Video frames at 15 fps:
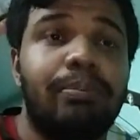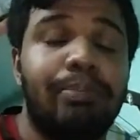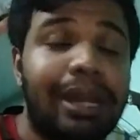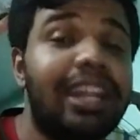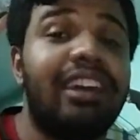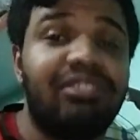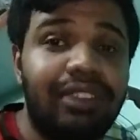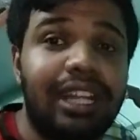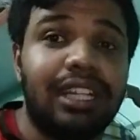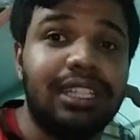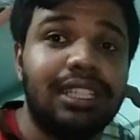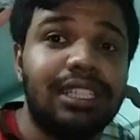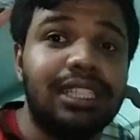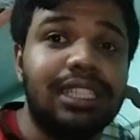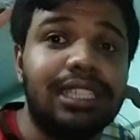Ben Affleck
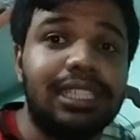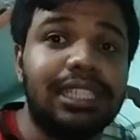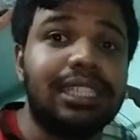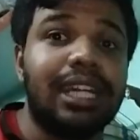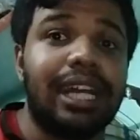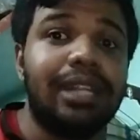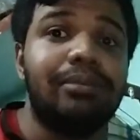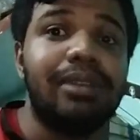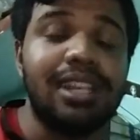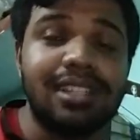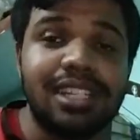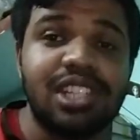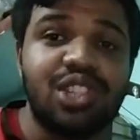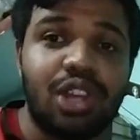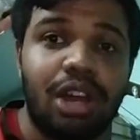did an
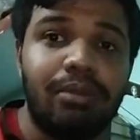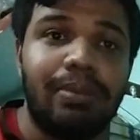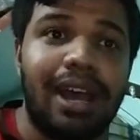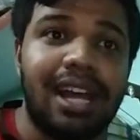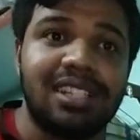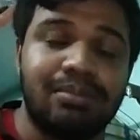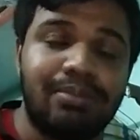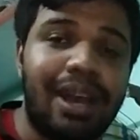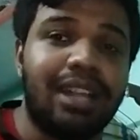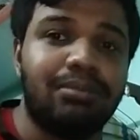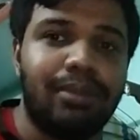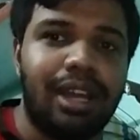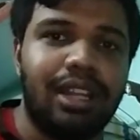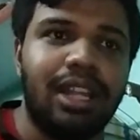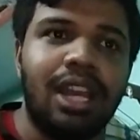amazing job as
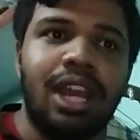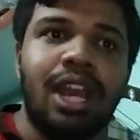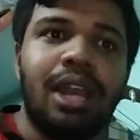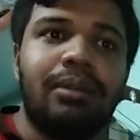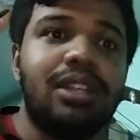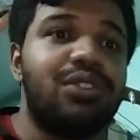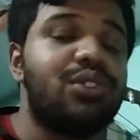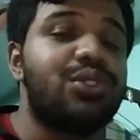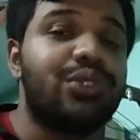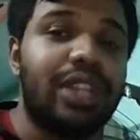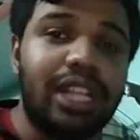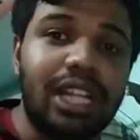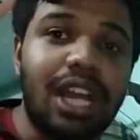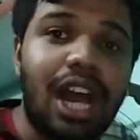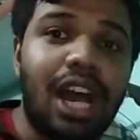Batman. It was
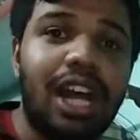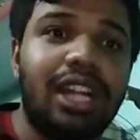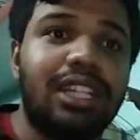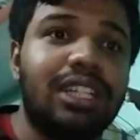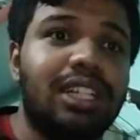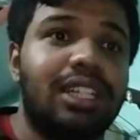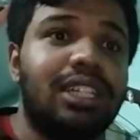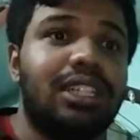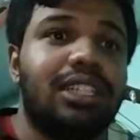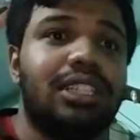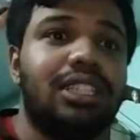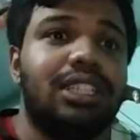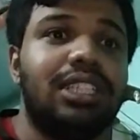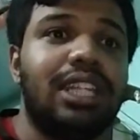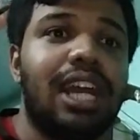really hard.
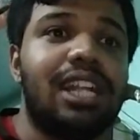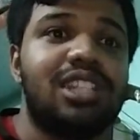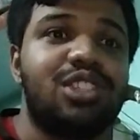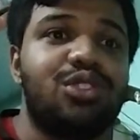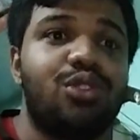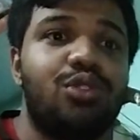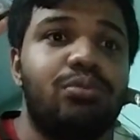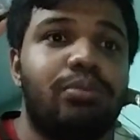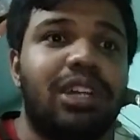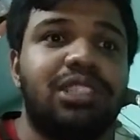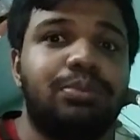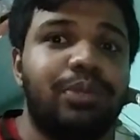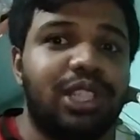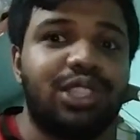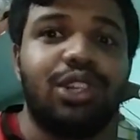He had so much
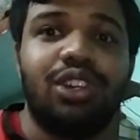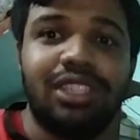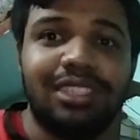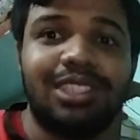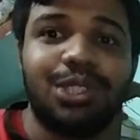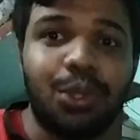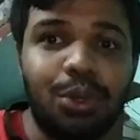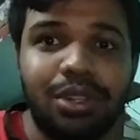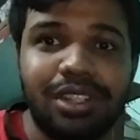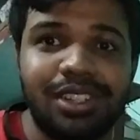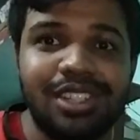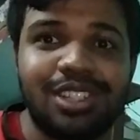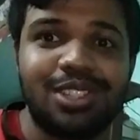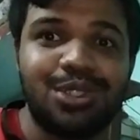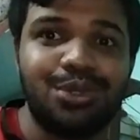pressure on his
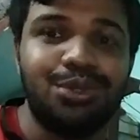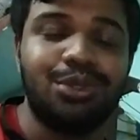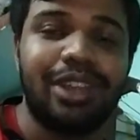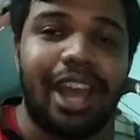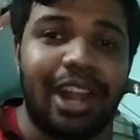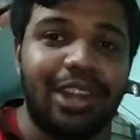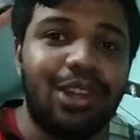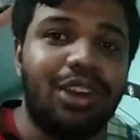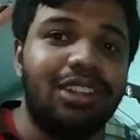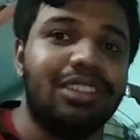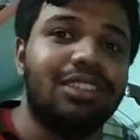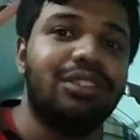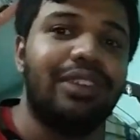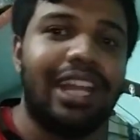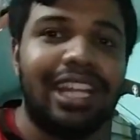shoulders to carry
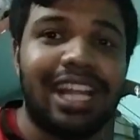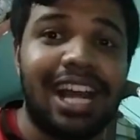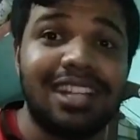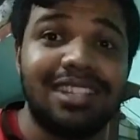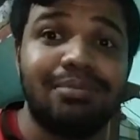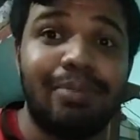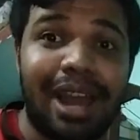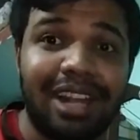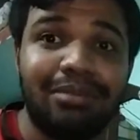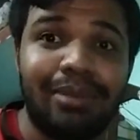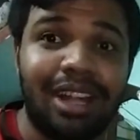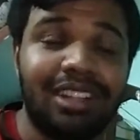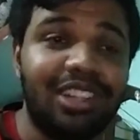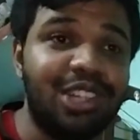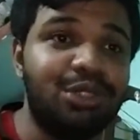on the weight as
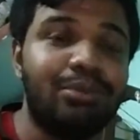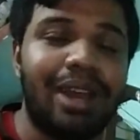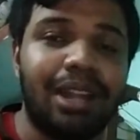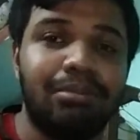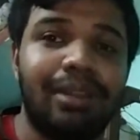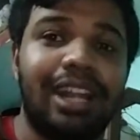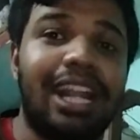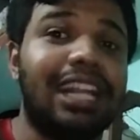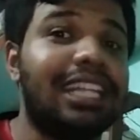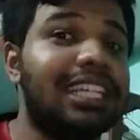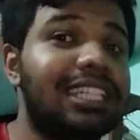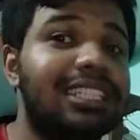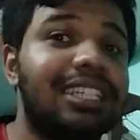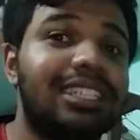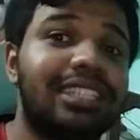Batman, the new Batman, and
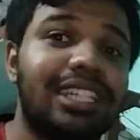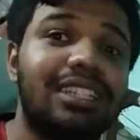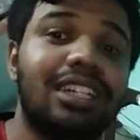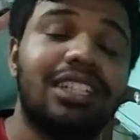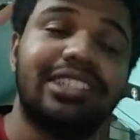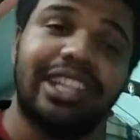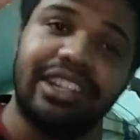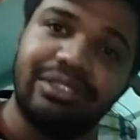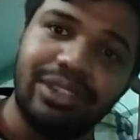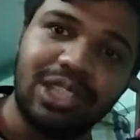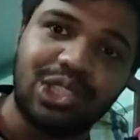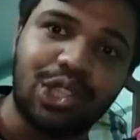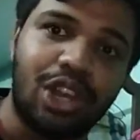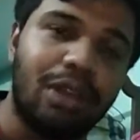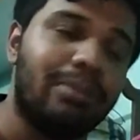he did a
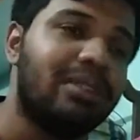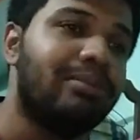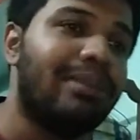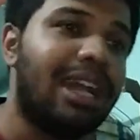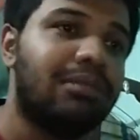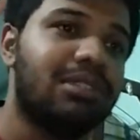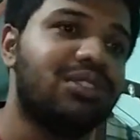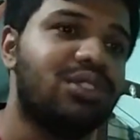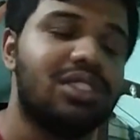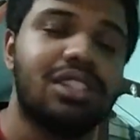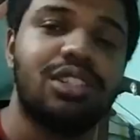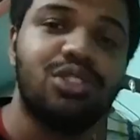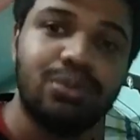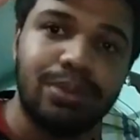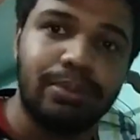terrific job in Batman
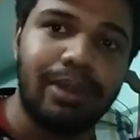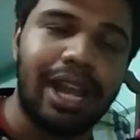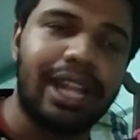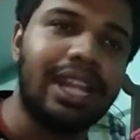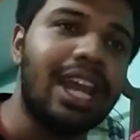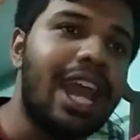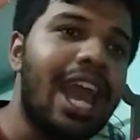vs Superman.